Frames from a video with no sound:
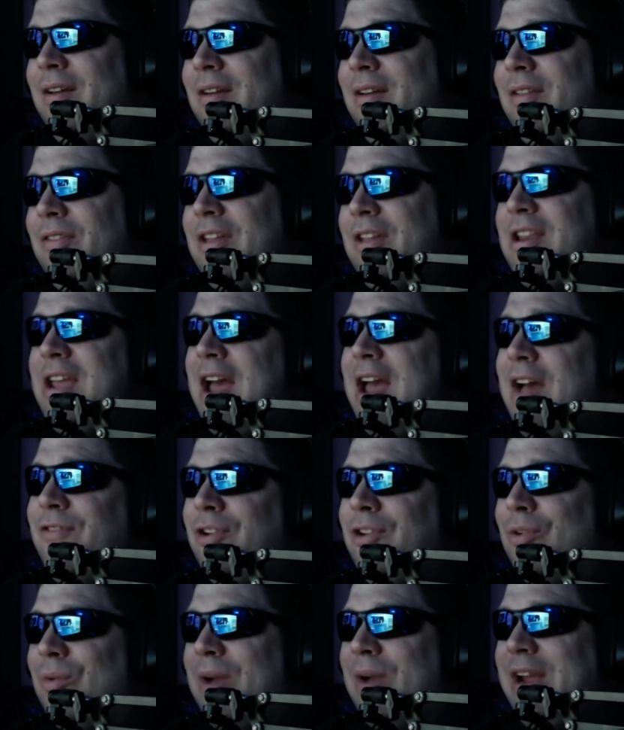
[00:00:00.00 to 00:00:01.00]
Then you have
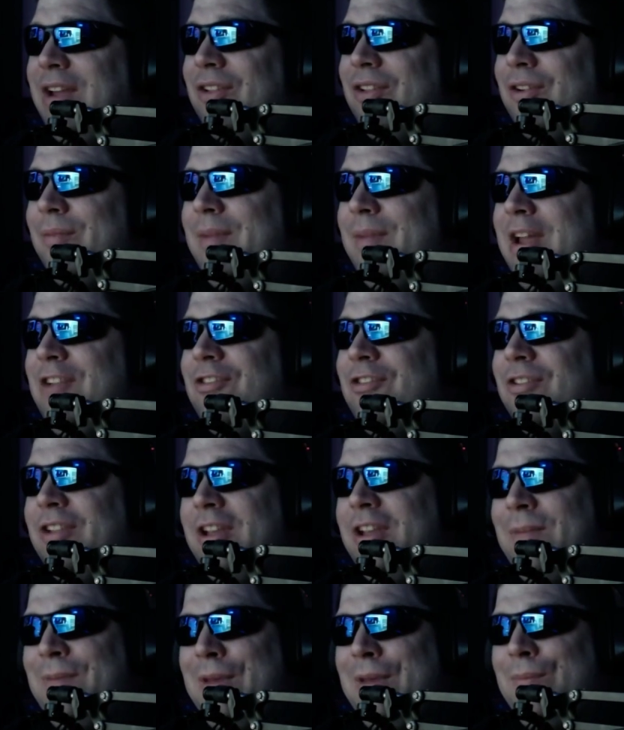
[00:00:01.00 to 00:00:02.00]
your regular major
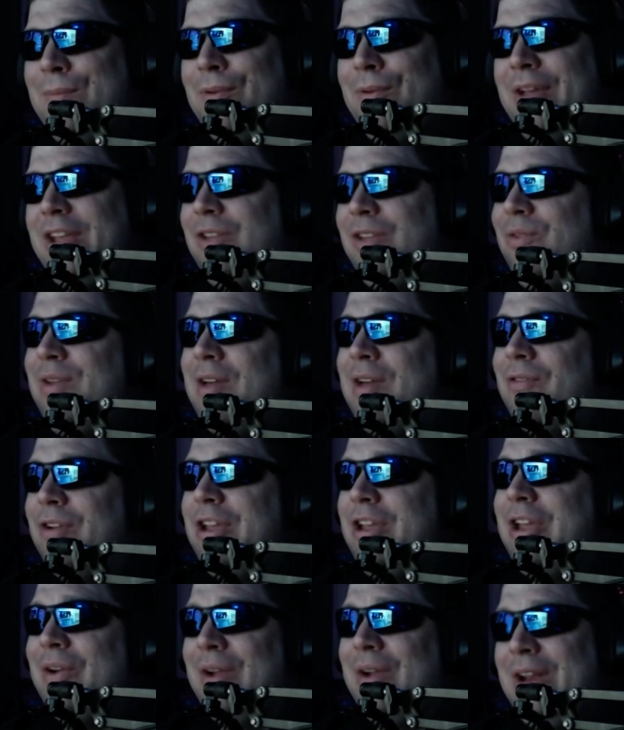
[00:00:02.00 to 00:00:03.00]
league people that you never
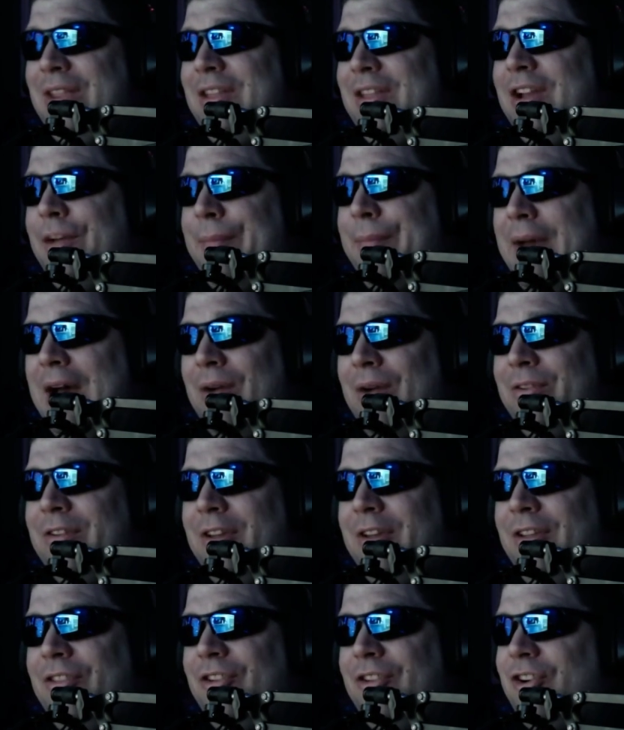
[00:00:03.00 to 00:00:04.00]
hear anything about.
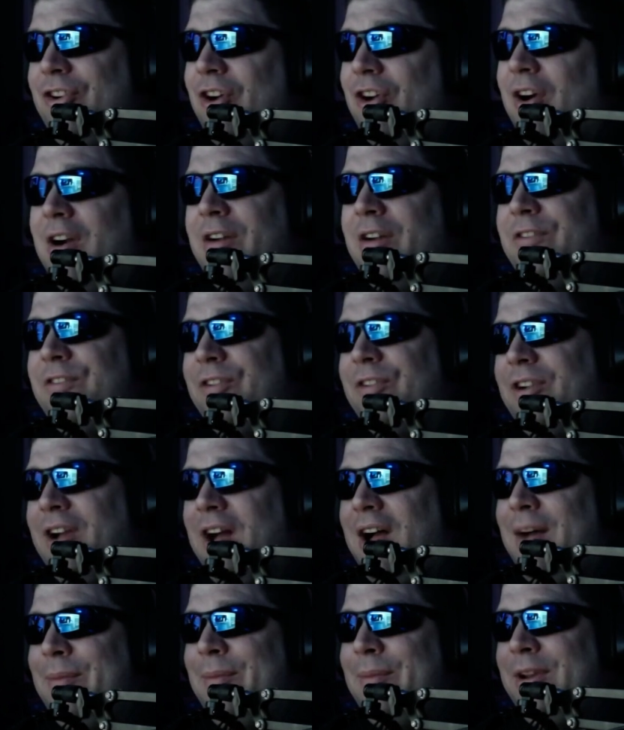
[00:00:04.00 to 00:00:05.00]
Their cards are
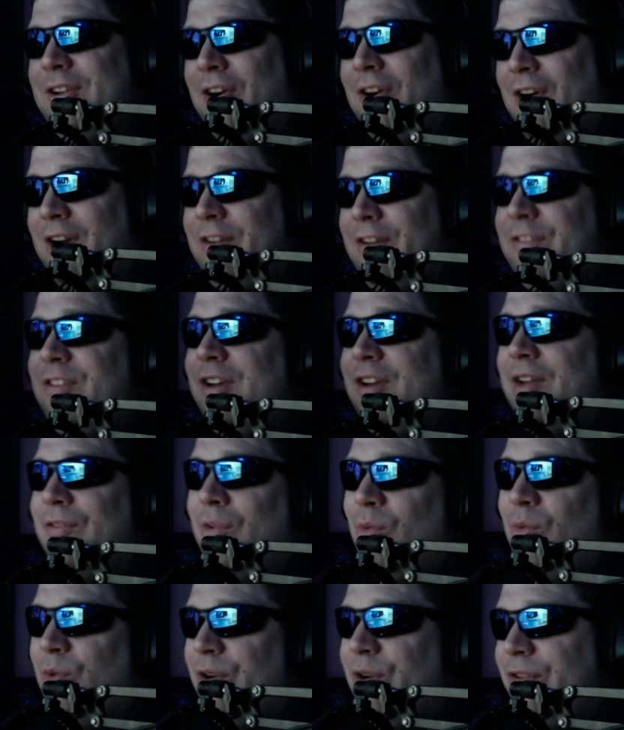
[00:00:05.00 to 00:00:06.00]
common cards. They're
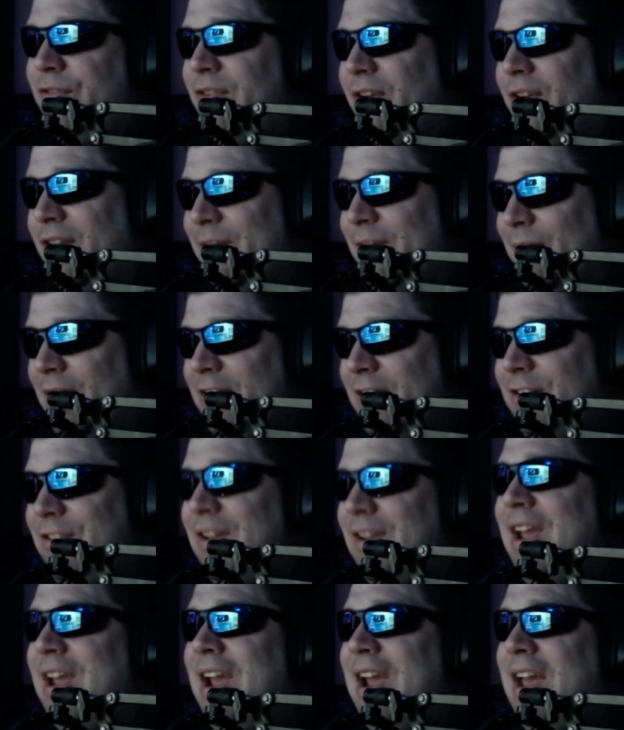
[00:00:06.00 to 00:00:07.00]
never worth very much.
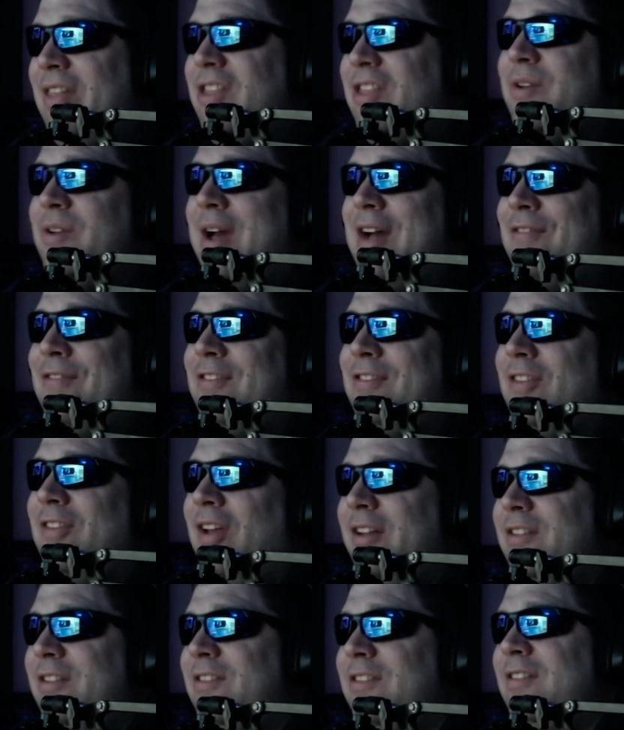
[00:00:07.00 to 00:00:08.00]
And then you have
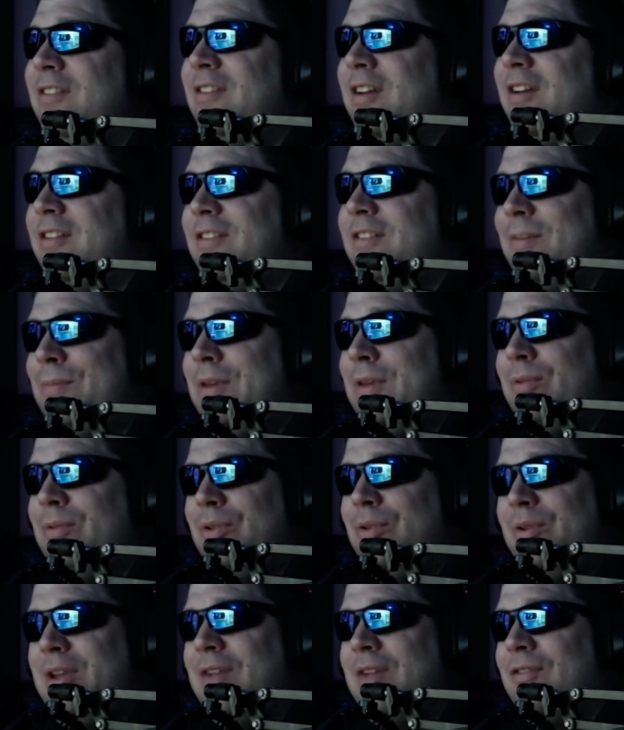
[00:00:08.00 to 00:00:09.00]
tons and tons of people
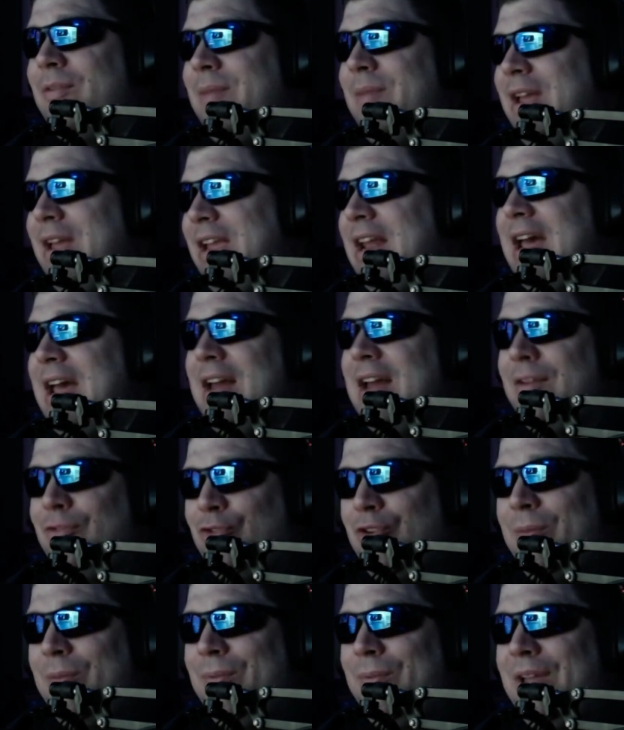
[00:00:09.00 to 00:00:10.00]
who never make it out of
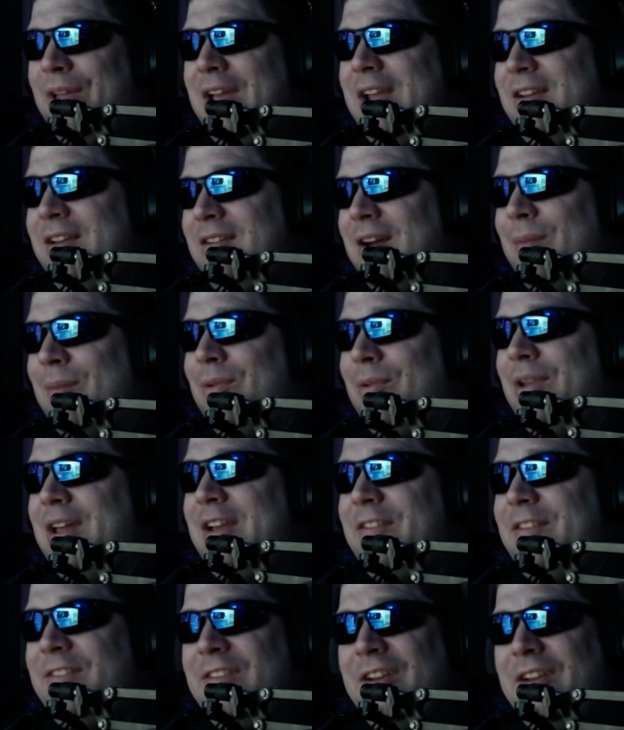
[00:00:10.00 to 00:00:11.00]
triple A, double
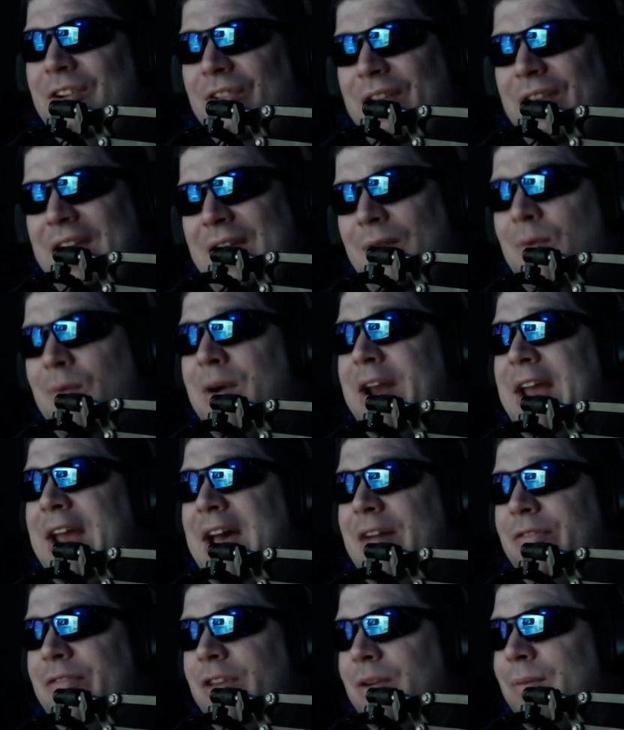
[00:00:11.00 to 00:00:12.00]
A, single A, what
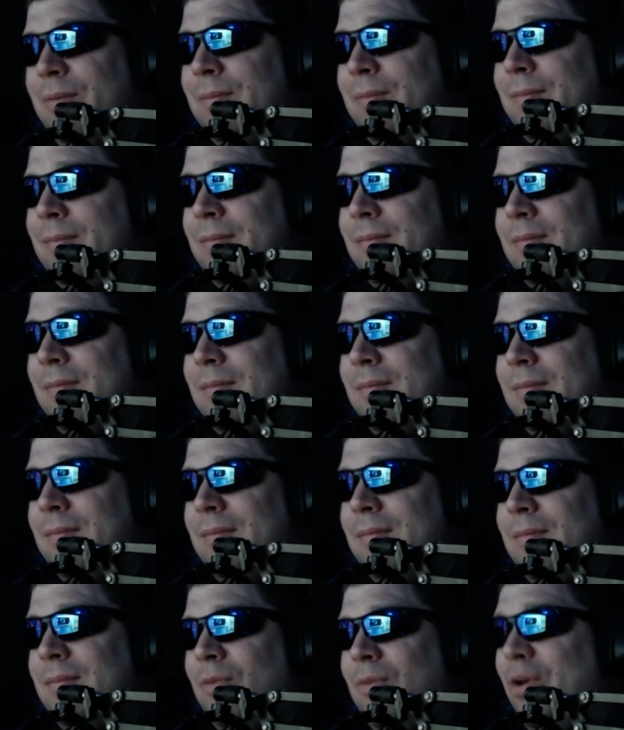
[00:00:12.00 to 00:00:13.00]
have you.
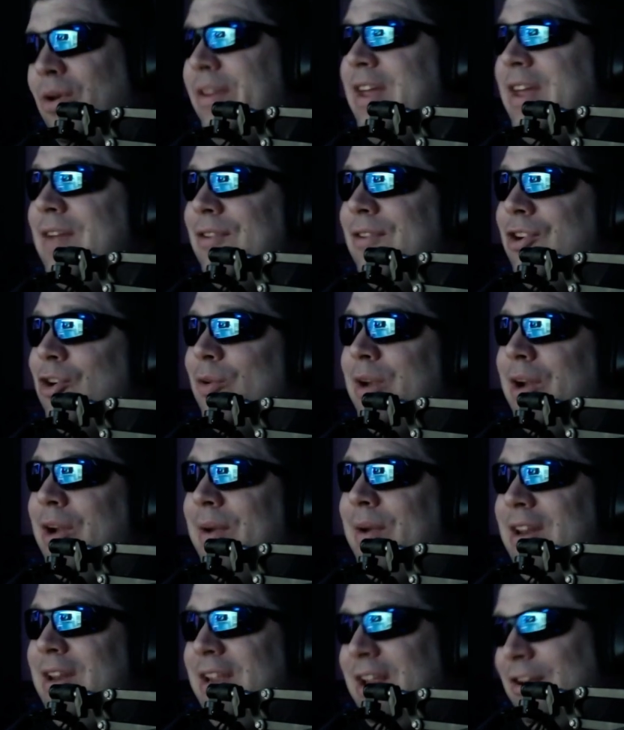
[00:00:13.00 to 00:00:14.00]
Or they have a
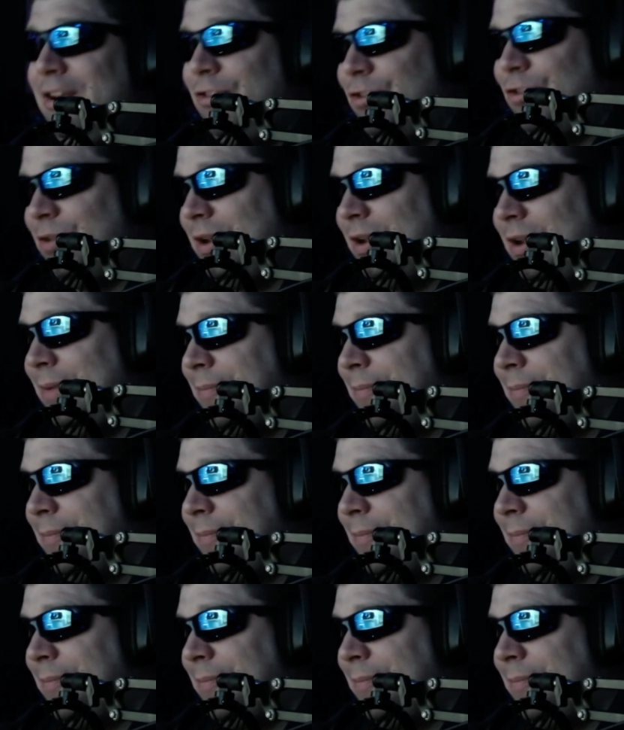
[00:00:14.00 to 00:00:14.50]
career-ending injury.